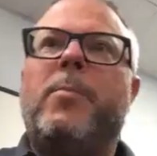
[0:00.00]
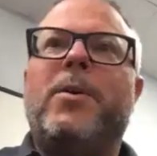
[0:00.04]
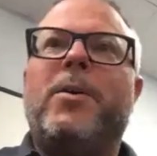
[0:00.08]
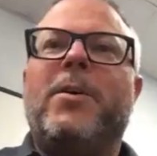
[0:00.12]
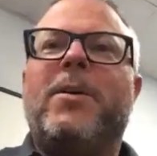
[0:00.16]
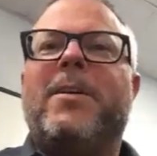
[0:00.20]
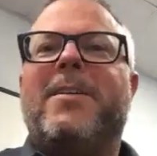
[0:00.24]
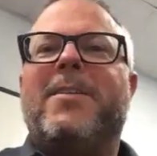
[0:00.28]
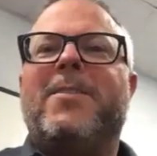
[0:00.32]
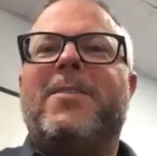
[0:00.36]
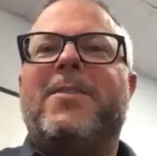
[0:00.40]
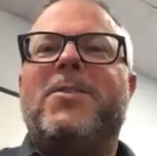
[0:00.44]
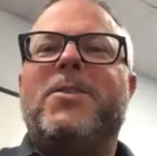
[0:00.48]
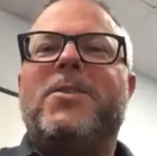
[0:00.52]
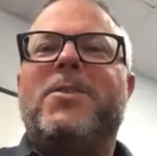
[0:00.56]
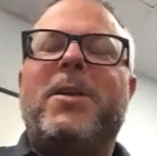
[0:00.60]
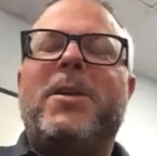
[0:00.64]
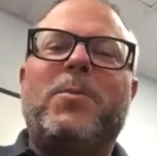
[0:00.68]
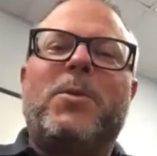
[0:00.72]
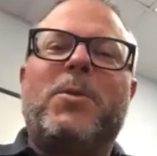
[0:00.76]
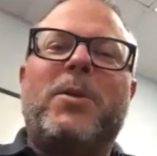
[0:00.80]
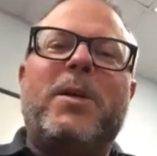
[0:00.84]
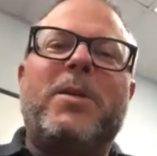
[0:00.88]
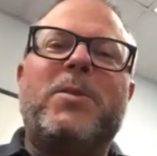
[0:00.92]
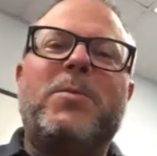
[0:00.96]
a GM
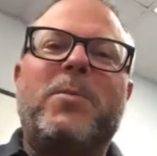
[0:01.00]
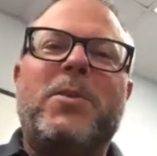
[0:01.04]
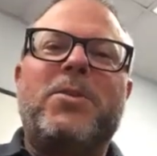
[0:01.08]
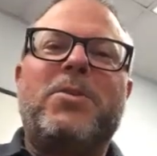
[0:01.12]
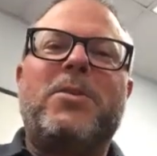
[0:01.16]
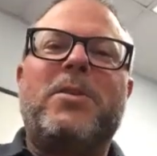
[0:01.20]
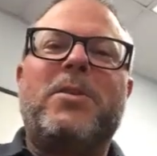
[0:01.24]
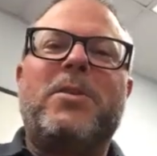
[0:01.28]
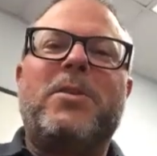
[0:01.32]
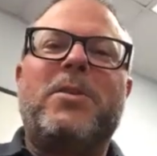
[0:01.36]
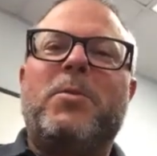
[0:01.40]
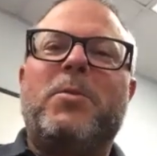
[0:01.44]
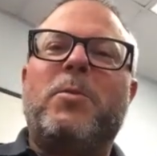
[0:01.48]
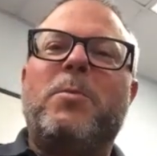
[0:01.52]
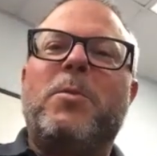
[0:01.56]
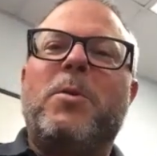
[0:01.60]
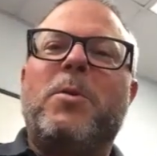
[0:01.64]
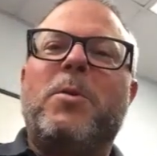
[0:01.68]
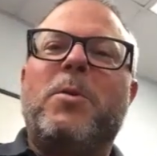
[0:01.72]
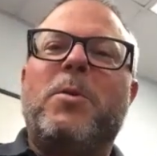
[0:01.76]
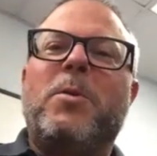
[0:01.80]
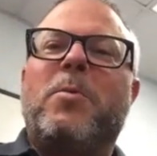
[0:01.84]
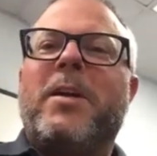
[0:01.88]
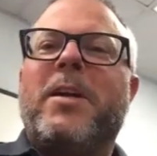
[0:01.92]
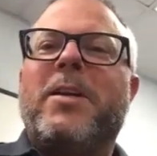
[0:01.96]
transmission up to a
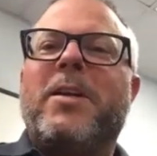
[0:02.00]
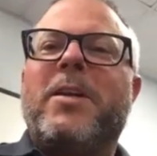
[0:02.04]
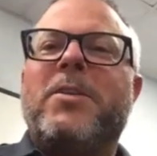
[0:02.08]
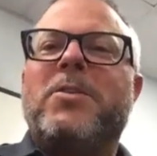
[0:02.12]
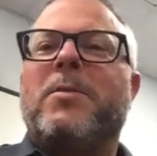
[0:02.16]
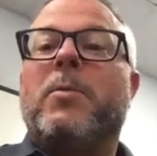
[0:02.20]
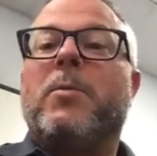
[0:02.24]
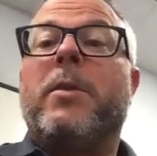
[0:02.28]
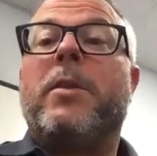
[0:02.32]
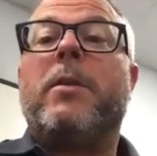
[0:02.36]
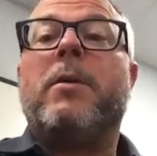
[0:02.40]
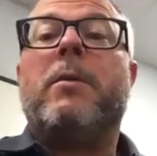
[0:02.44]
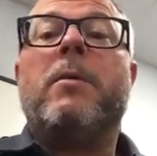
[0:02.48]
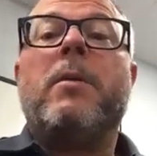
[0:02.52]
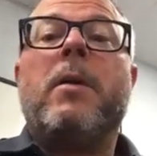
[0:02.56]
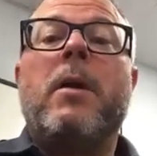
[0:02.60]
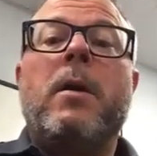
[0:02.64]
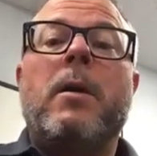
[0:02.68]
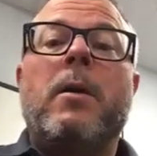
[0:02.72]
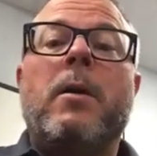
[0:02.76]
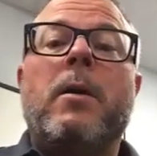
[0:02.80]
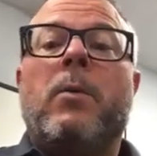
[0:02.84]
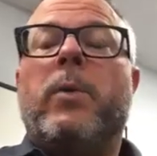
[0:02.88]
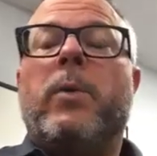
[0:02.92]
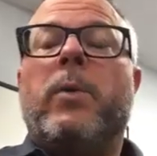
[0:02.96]
Mopar engine? Well,
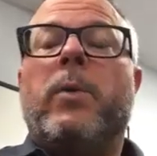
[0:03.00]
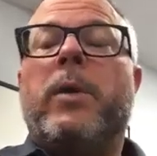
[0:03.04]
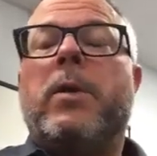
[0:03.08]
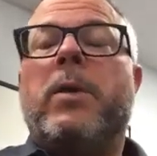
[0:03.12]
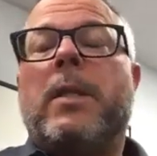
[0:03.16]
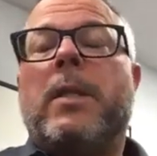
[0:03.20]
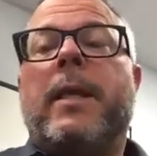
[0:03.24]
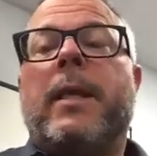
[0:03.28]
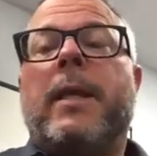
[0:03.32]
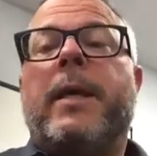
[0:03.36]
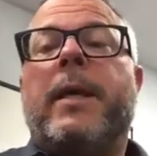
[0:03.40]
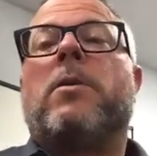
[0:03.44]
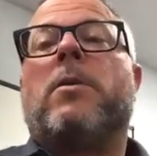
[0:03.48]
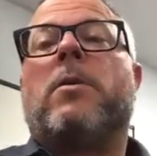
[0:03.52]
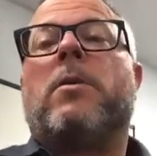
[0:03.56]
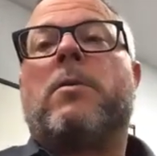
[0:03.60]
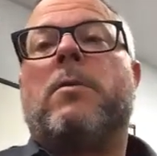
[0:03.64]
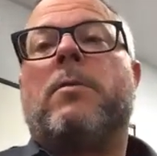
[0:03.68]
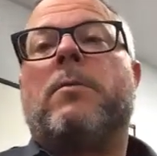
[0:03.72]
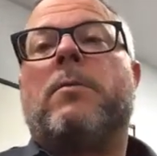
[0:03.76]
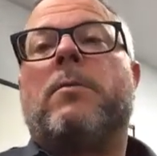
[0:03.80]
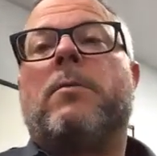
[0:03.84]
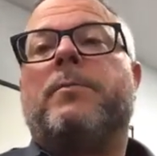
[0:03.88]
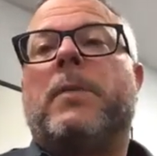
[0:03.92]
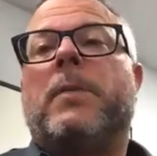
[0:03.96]
we use the later
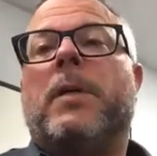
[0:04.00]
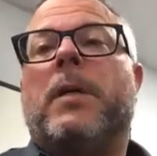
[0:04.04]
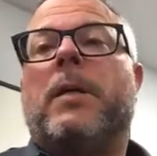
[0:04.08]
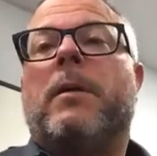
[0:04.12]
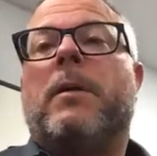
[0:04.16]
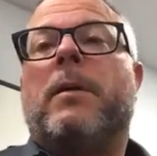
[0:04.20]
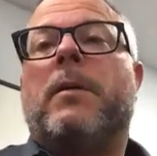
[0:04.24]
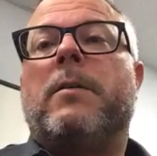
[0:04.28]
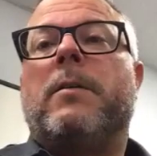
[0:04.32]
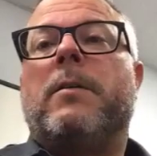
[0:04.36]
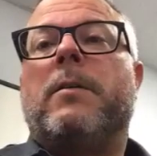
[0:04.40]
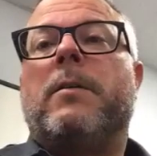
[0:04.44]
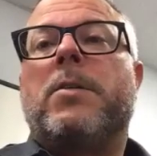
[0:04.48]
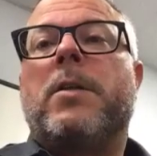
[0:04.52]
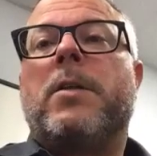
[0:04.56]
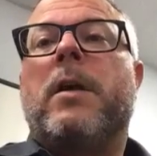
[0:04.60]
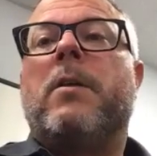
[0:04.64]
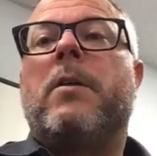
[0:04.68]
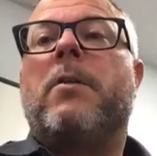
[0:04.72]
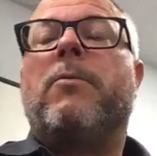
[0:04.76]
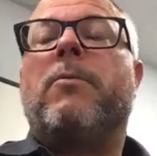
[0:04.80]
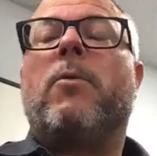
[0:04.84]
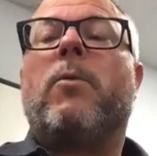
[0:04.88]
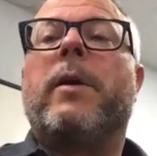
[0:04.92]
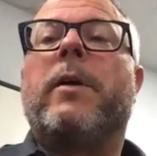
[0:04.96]

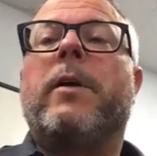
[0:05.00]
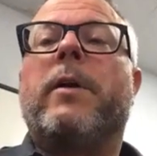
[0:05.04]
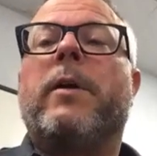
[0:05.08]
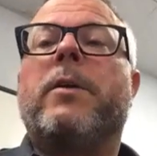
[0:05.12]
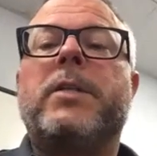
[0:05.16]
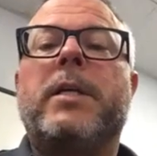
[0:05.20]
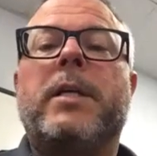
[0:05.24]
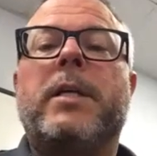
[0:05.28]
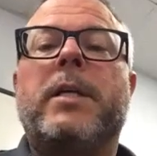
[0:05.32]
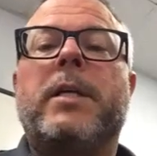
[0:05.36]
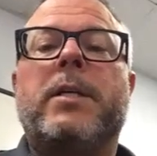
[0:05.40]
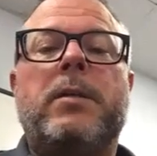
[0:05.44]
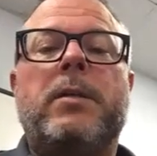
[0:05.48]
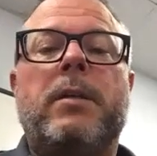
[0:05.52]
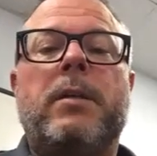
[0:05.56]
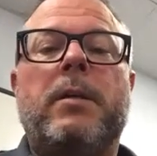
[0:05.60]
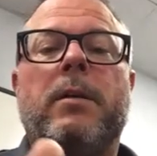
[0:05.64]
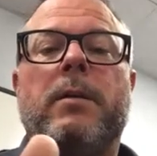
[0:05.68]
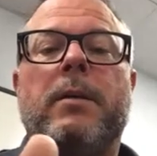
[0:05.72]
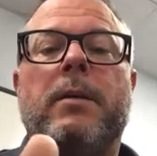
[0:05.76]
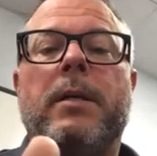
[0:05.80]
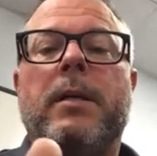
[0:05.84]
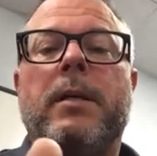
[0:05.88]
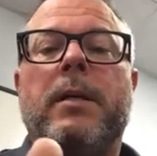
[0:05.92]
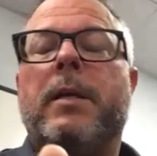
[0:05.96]
style
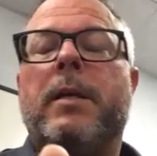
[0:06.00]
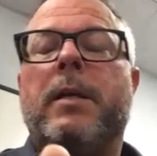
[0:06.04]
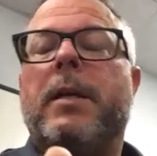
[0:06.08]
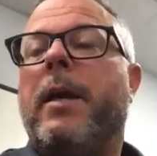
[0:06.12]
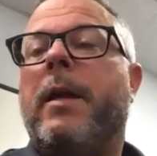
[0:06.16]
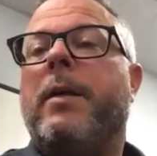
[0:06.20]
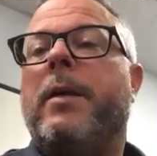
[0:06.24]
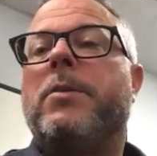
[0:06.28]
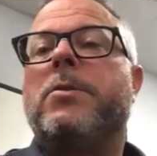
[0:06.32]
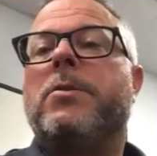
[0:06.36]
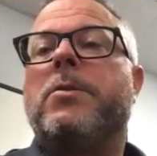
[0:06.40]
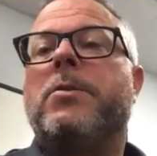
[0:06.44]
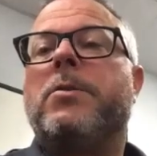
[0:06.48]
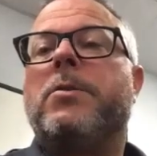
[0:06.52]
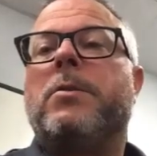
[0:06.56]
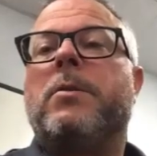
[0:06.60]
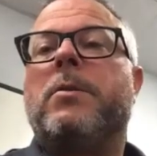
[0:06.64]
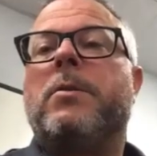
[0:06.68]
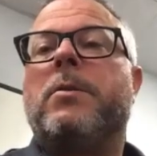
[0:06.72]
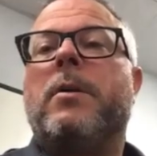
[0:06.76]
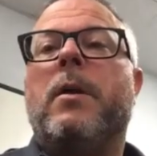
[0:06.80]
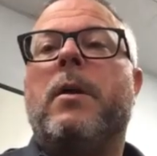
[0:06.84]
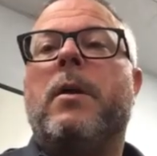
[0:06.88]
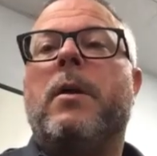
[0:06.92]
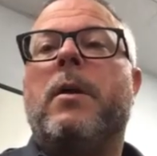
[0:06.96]
4L60E case,
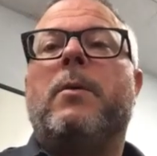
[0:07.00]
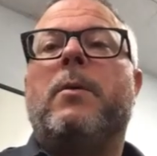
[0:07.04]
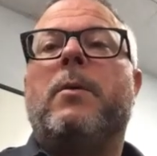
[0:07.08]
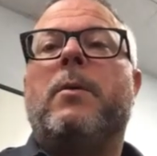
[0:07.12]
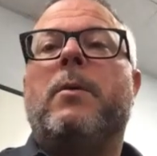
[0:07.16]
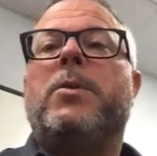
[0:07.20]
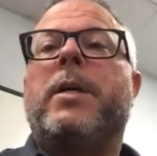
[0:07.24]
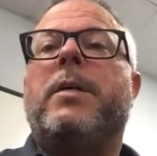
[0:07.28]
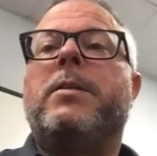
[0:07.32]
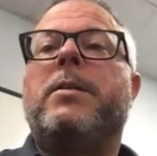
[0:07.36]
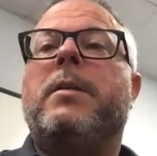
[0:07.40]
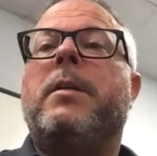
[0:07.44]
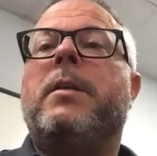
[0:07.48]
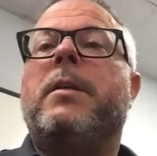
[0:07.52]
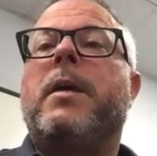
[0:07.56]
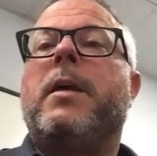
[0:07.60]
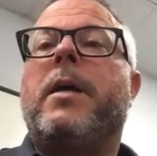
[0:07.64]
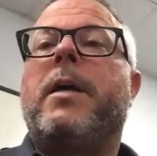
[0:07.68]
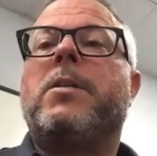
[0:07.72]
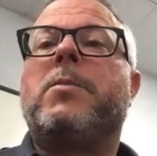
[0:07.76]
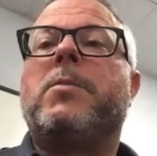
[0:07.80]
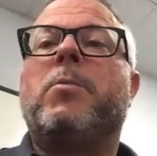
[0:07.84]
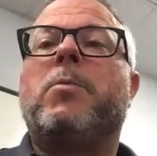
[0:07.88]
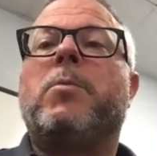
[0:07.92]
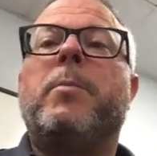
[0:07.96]
which has a
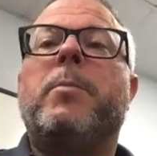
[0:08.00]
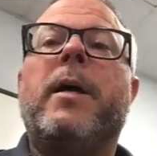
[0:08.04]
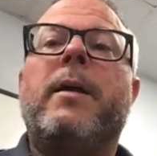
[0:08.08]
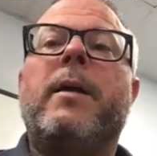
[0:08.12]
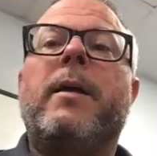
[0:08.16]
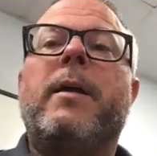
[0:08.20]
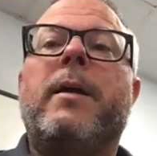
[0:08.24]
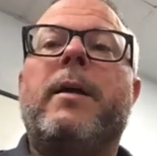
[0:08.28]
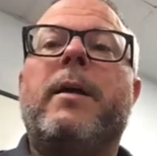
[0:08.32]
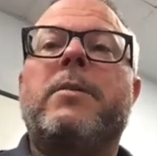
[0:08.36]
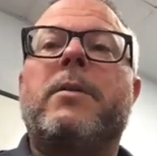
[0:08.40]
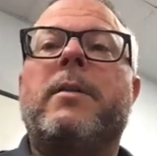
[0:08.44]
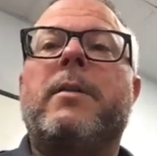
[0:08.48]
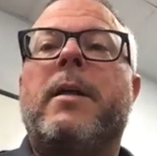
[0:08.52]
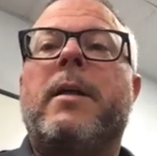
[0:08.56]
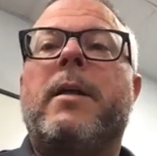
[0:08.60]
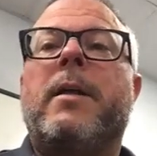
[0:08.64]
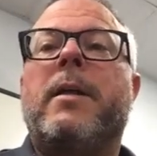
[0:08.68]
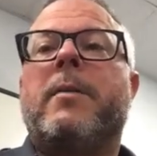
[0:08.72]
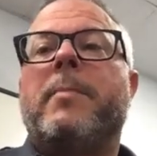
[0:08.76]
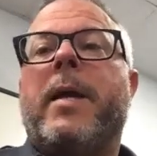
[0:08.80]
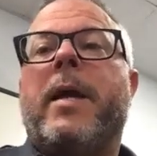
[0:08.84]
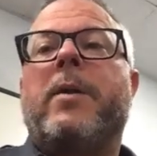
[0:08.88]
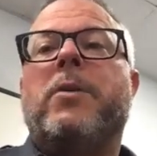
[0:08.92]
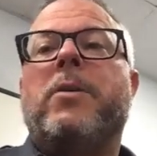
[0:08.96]
detachable bell housing like
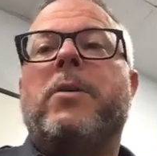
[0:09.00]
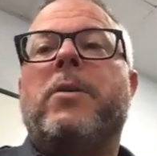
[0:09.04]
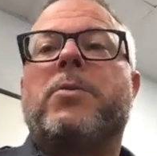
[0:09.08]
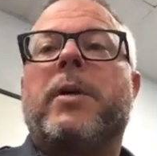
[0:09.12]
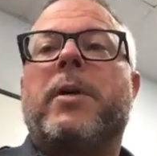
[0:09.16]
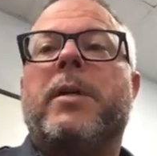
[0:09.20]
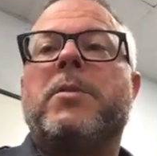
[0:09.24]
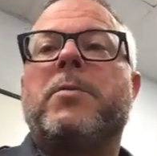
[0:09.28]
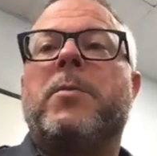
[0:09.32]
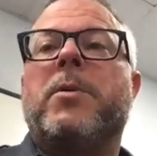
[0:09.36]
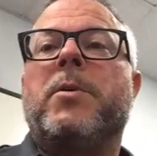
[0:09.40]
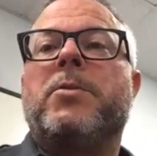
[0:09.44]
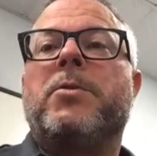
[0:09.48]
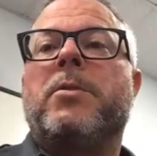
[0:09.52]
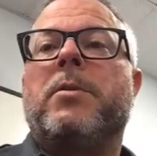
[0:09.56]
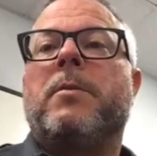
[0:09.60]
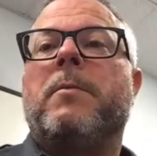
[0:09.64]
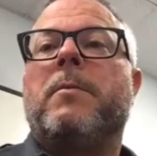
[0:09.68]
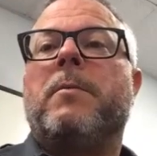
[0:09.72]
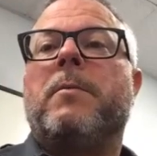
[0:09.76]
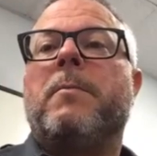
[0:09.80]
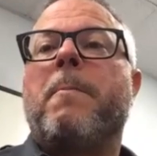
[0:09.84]
a manual transmission.